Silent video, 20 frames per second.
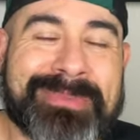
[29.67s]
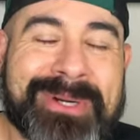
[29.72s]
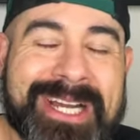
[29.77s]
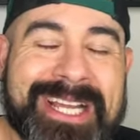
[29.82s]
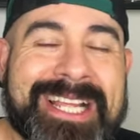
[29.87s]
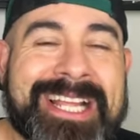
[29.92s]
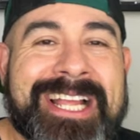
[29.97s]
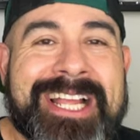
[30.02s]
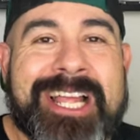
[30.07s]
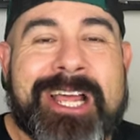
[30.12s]

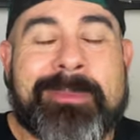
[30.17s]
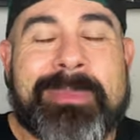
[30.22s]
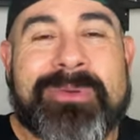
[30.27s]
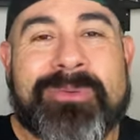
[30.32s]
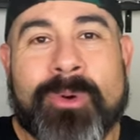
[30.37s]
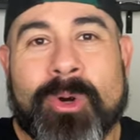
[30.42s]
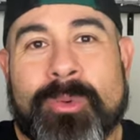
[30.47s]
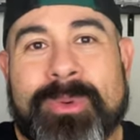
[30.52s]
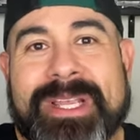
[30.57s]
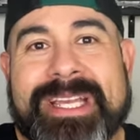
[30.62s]
But
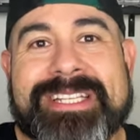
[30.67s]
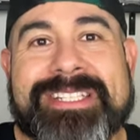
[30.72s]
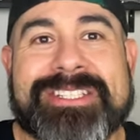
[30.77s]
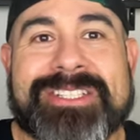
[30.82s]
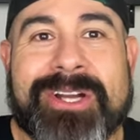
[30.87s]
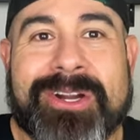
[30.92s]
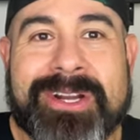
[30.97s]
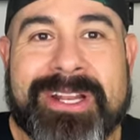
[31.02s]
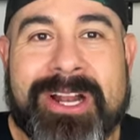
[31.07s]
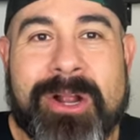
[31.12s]
before we get
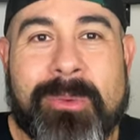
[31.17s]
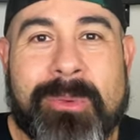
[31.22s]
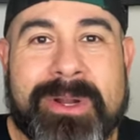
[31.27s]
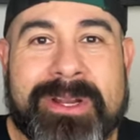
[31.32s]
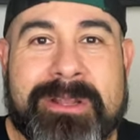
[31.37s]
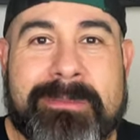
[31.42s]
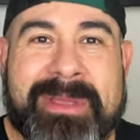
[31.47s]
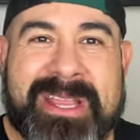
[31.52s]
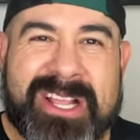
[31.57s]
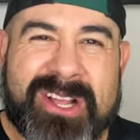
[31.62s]
started, I
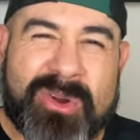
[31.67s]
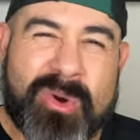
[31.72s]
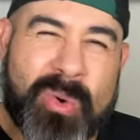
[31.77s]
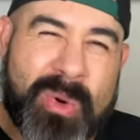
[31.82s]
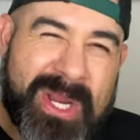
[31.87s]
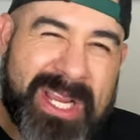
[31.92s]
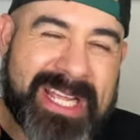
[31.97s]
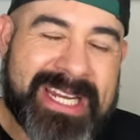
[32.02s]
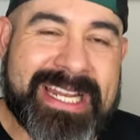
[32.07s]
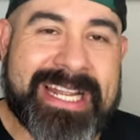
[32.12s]
wanted to make a
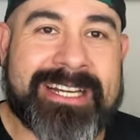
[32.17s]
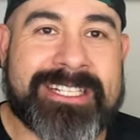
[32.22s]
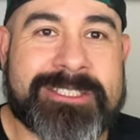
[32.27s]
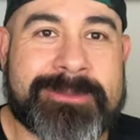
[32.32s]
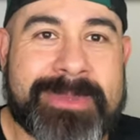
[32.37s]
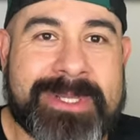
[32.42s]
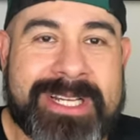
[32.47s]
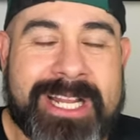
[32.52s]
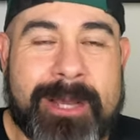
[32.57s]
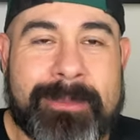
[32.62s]
quick announcement.